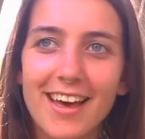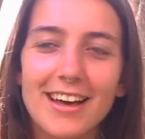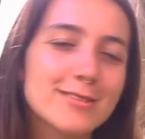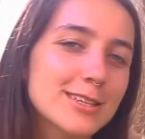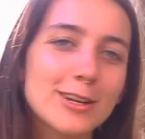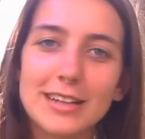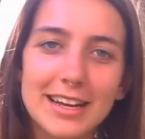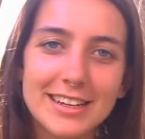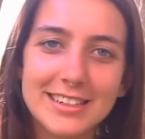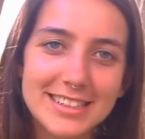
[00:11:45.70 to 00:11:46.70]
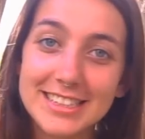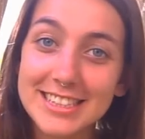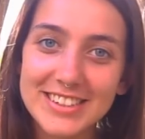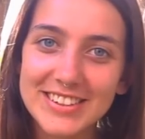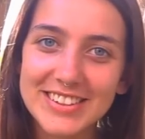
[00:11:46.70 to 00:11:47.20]
I'm so glad I did
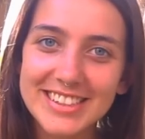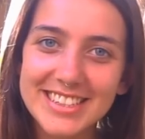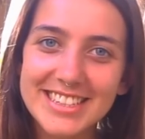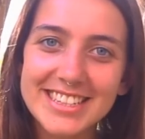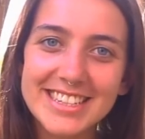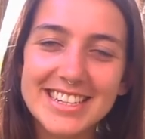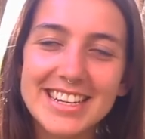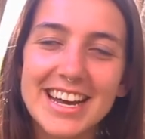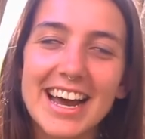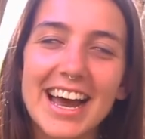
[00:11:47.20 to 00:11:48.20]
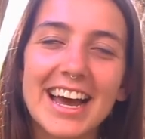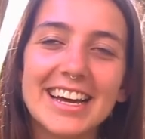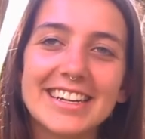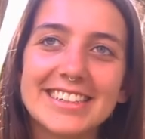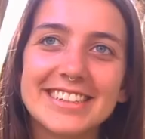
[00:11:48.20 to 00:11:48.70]
this course,
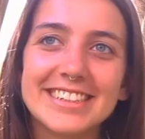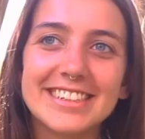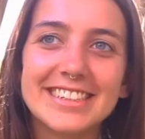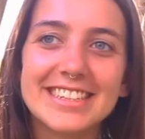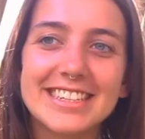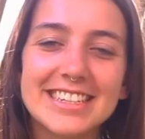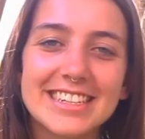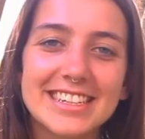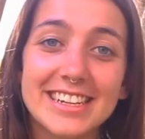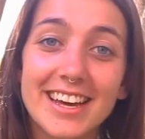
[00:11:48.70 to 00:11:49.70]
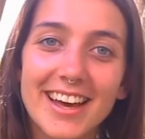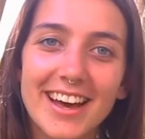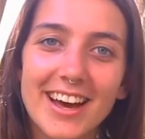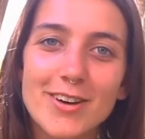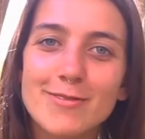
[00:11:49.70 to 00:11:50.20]
and
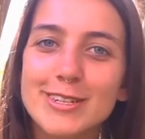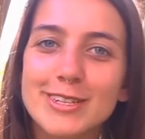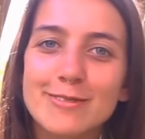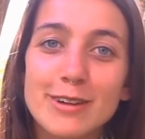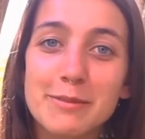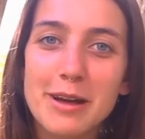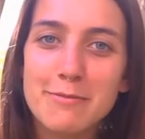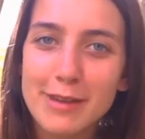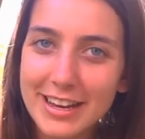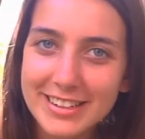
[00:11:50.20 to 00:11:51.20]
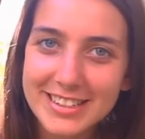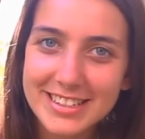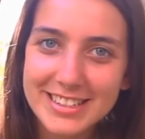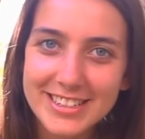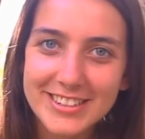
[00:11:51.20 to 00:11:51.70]
yeah, I hope to bring my partner
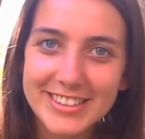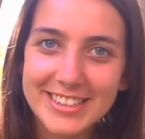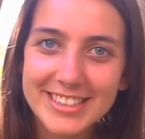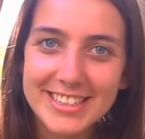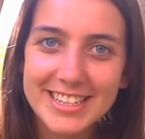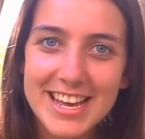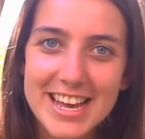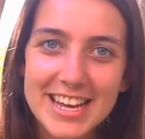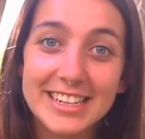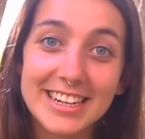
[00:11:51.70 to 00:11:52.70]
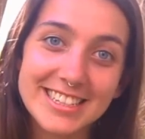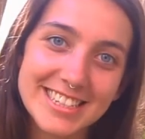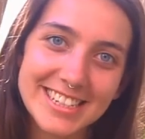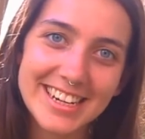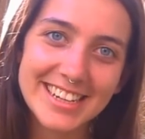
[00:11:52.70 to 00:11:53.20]
to this course
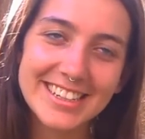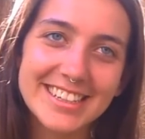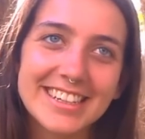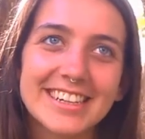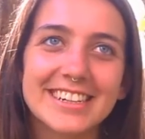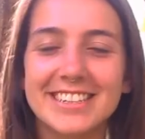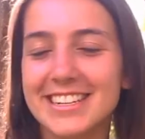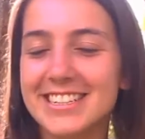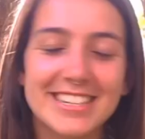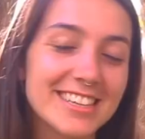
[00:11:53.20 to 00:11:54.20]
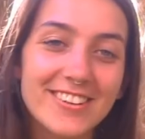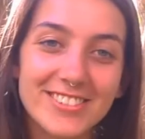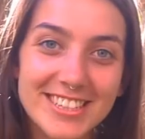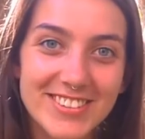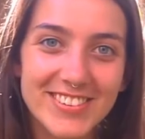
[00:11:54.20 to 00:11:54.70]
next year, because I just love
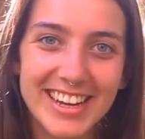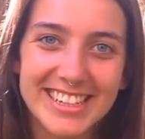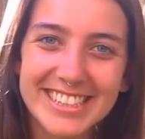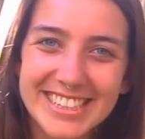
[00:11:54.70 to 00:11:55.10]
it so much.